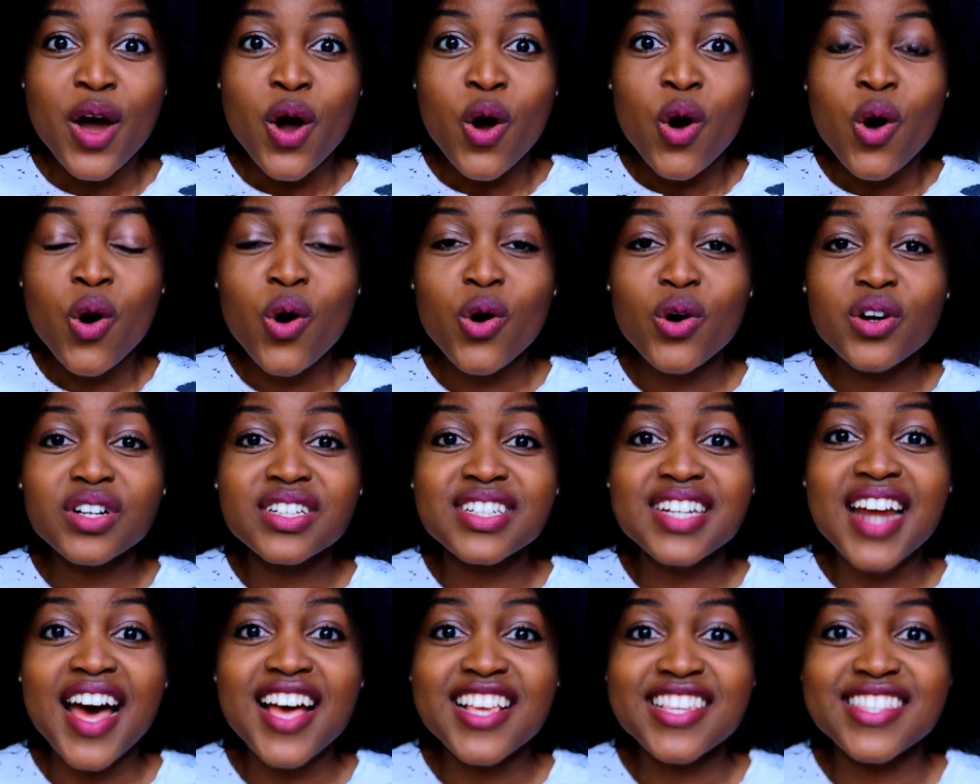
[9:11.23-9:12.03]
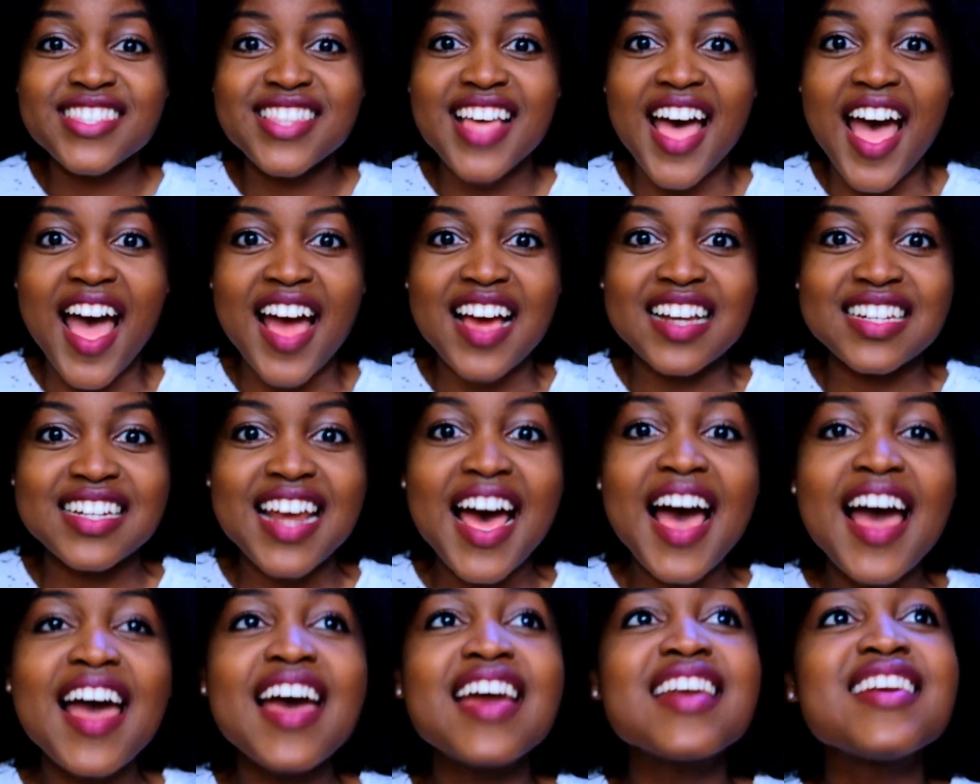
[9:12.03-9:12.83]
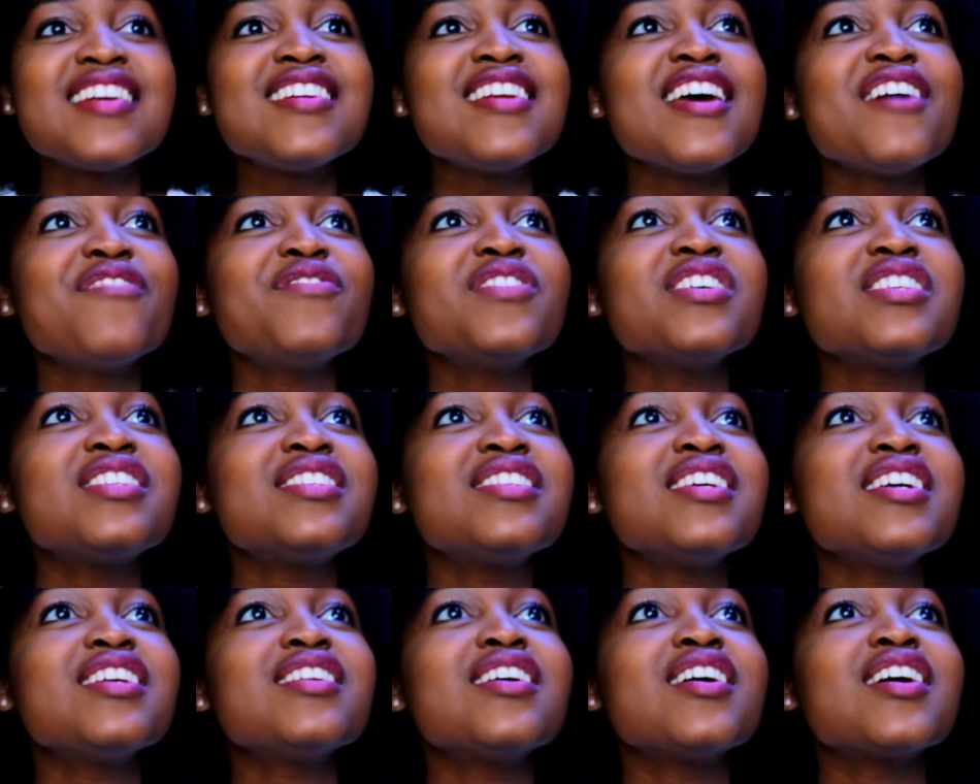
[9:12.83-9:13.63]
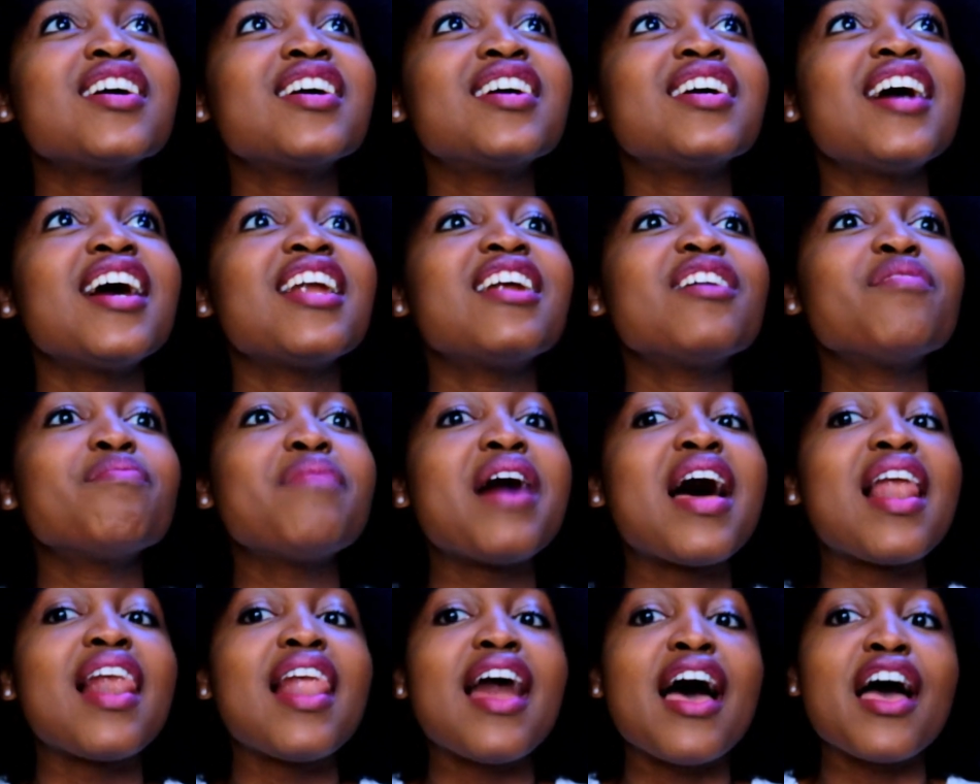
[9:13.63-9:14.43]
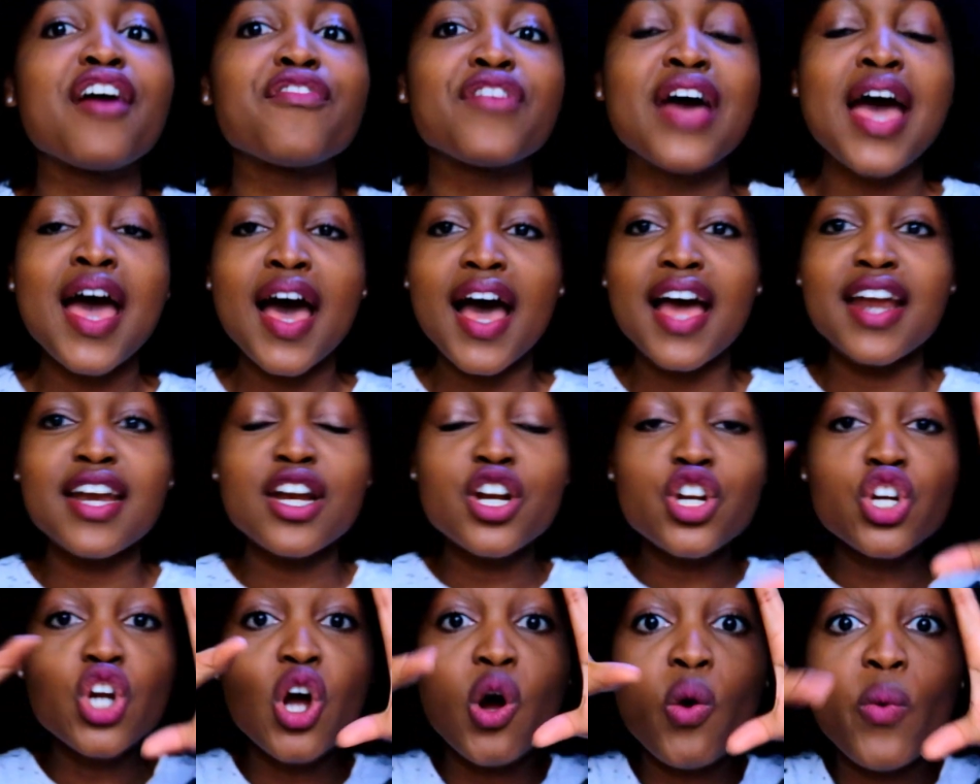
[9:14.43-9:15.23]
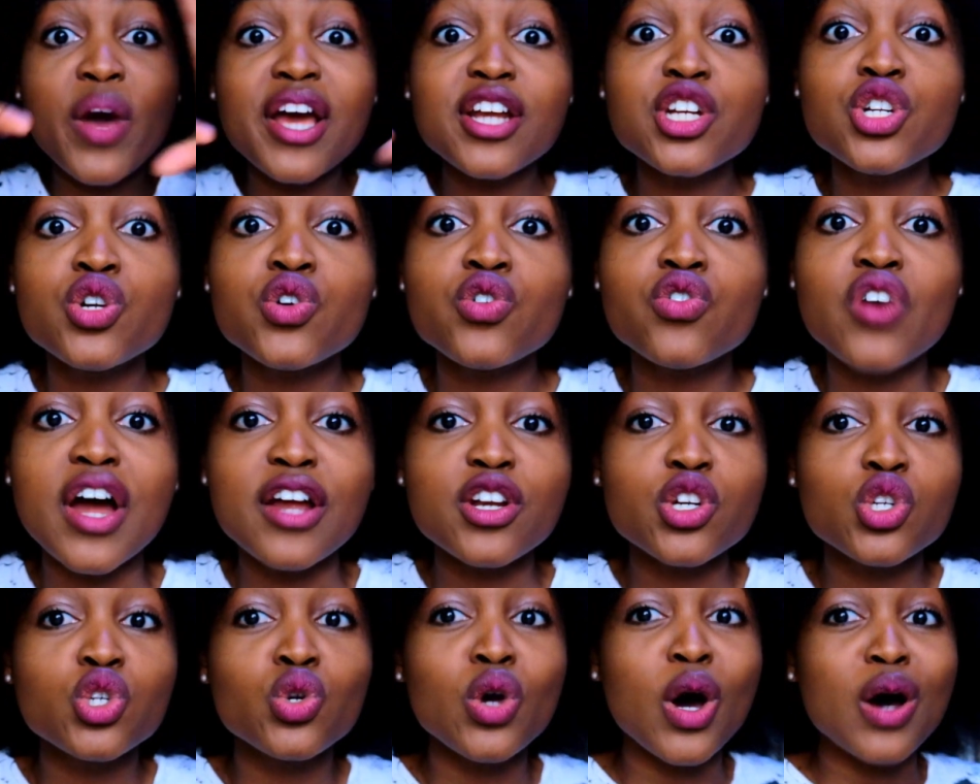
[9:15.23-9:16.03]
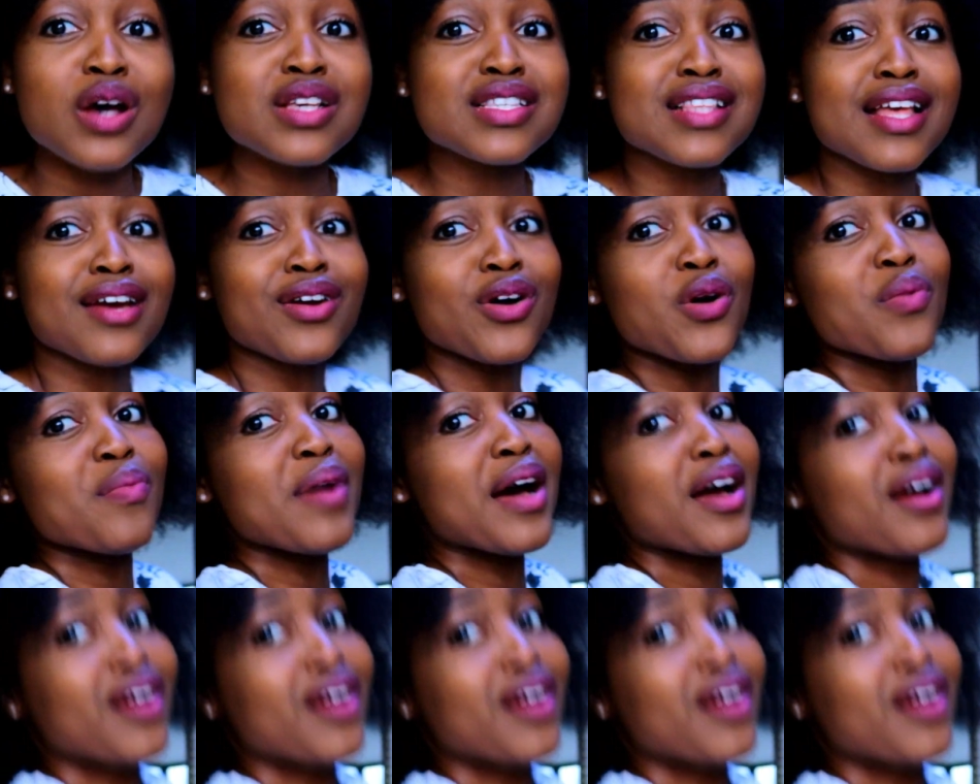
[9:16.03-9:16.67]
Who does that? I had never seen a gun in my life. I didn't know where to run to. I was like, oh my